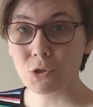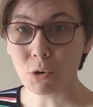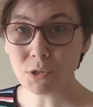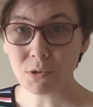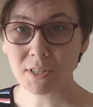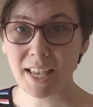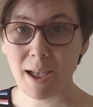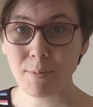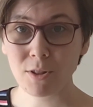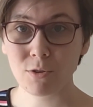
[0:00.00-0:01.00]
Dorsal
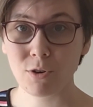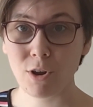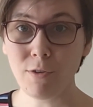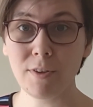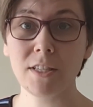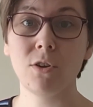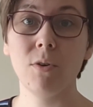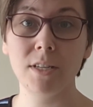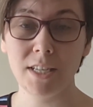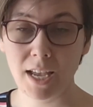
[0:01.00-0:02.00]
scapular nerve is
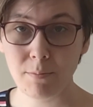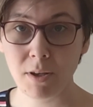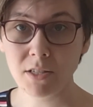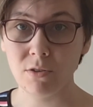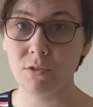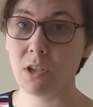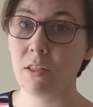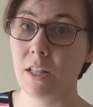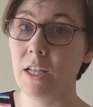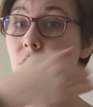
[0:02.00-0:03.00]
going to get muscles
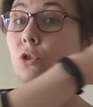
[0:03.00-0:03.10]
on the